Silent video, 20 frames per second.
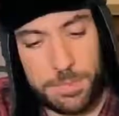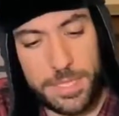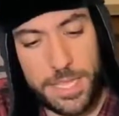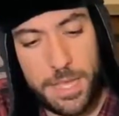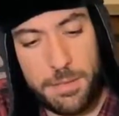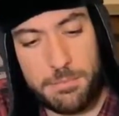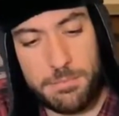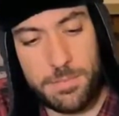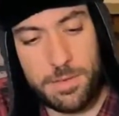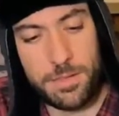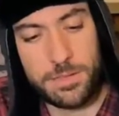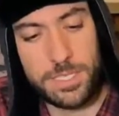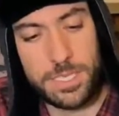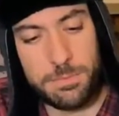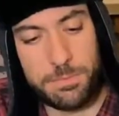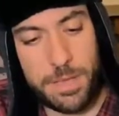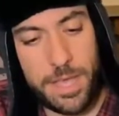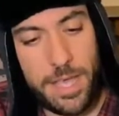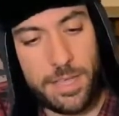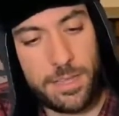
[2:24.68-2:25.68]
that malty
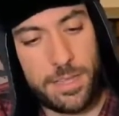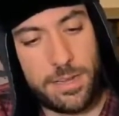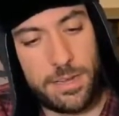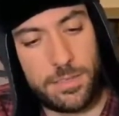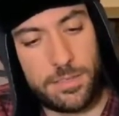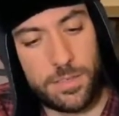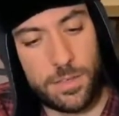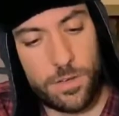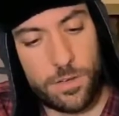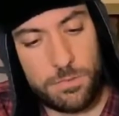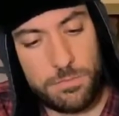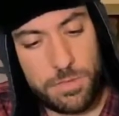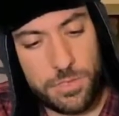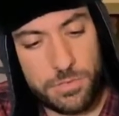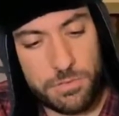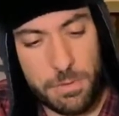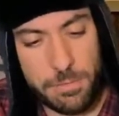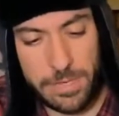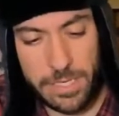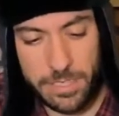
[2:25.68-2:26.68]
back end is almost
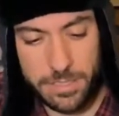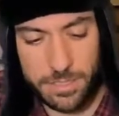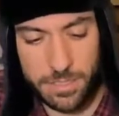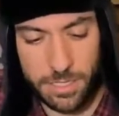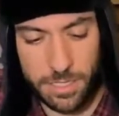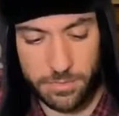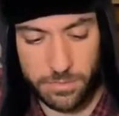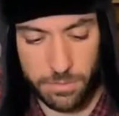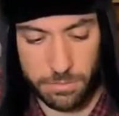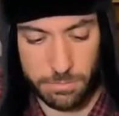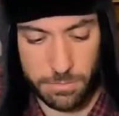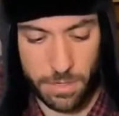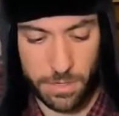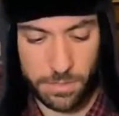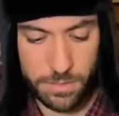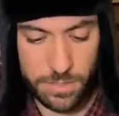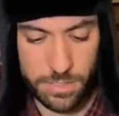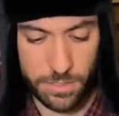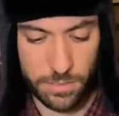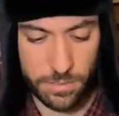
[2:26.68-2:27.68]
reminiscent of a
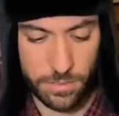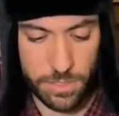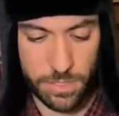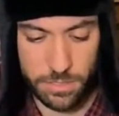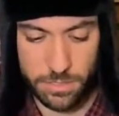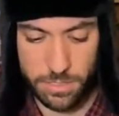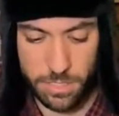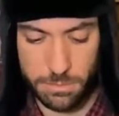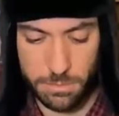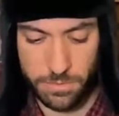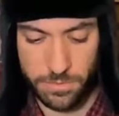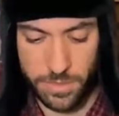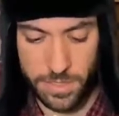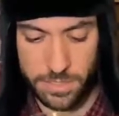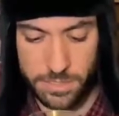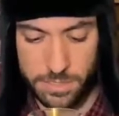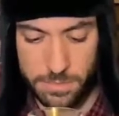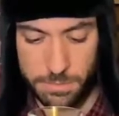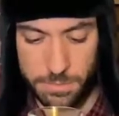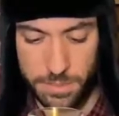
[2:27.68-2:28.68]
Marzen or an
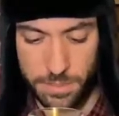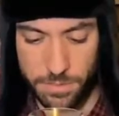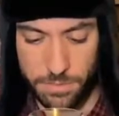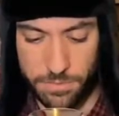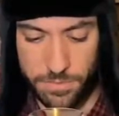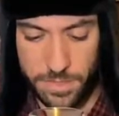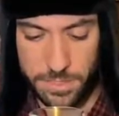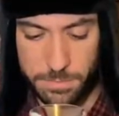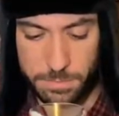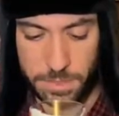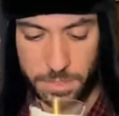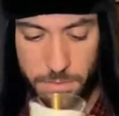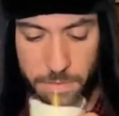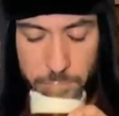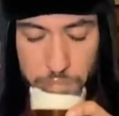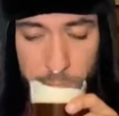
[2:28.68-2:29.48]
Oktoberfest beer or a fest beer.